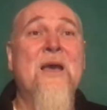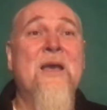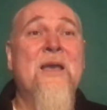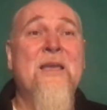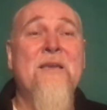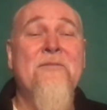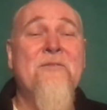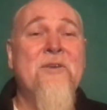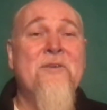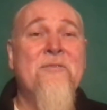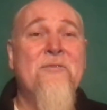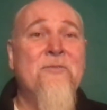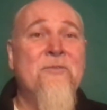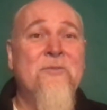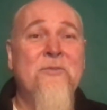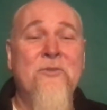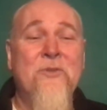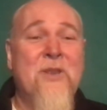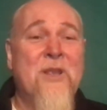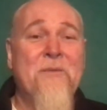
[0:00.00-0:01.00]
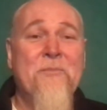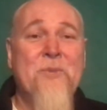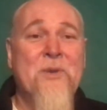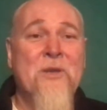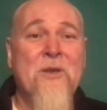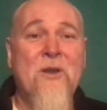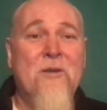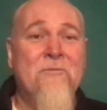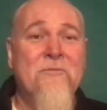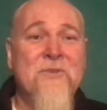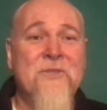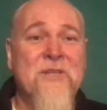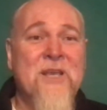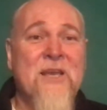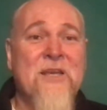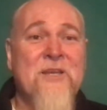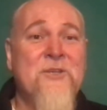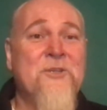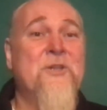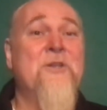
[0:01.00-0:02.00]
even if deep in
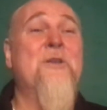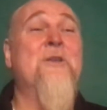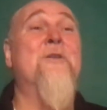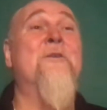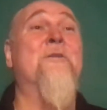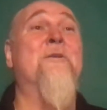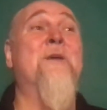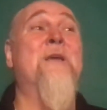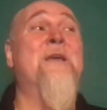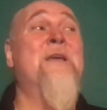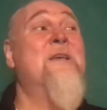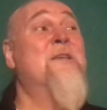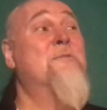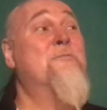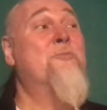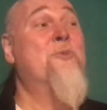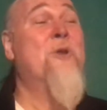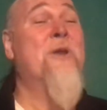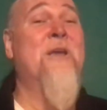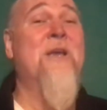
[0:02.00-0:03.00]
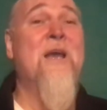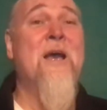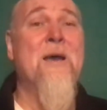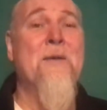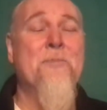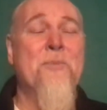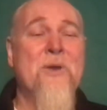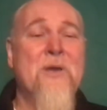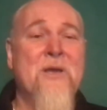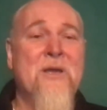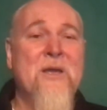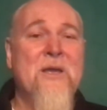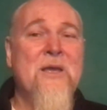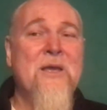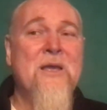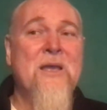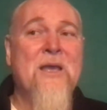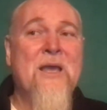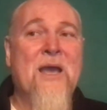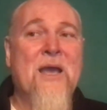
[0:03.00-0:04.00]
conversation, your ears prick up.
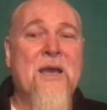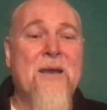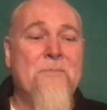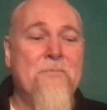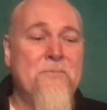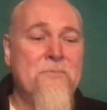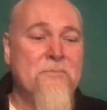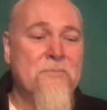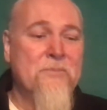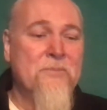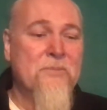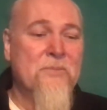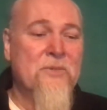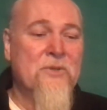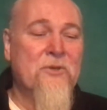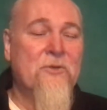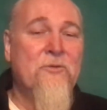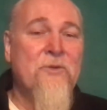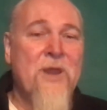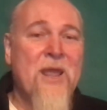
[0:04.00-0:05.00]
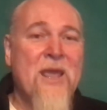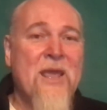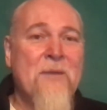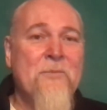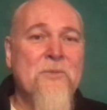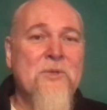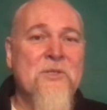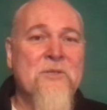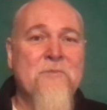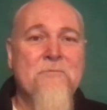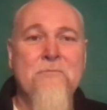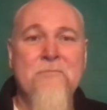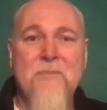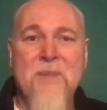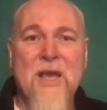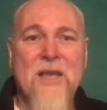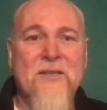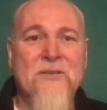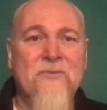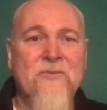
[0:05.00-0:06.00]
Your name is a
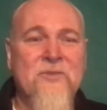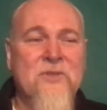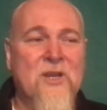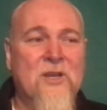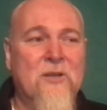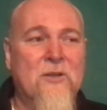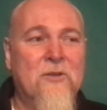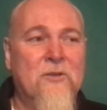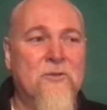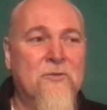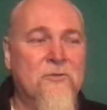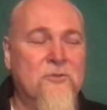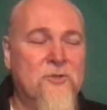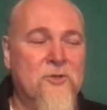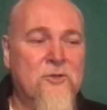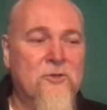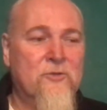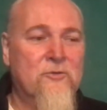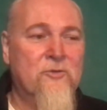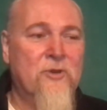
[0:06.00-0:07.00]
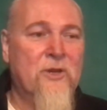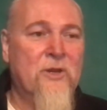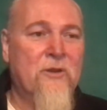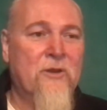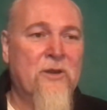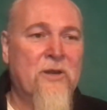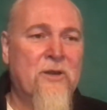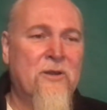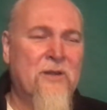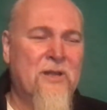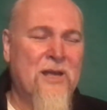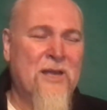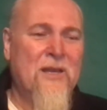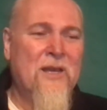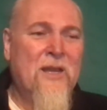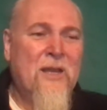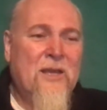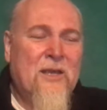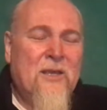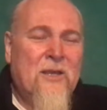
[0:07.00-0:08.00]
massive psychological trigger, and
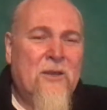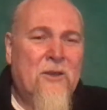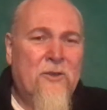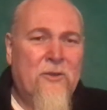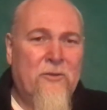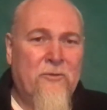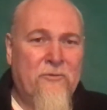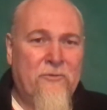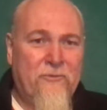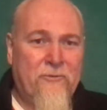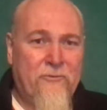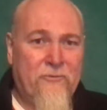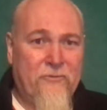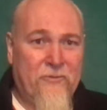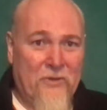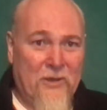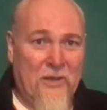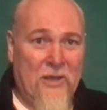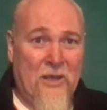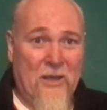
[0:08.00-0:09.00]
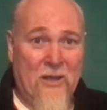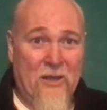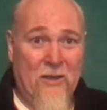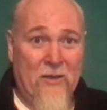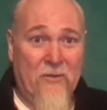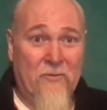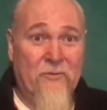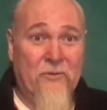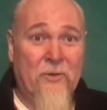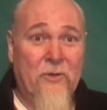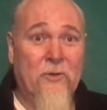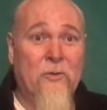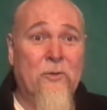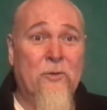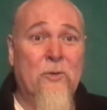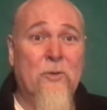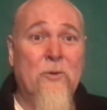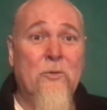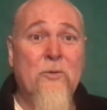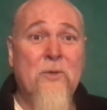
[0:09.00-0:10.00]
unlike a lot of you
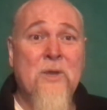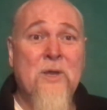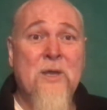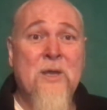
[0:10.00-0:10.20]
who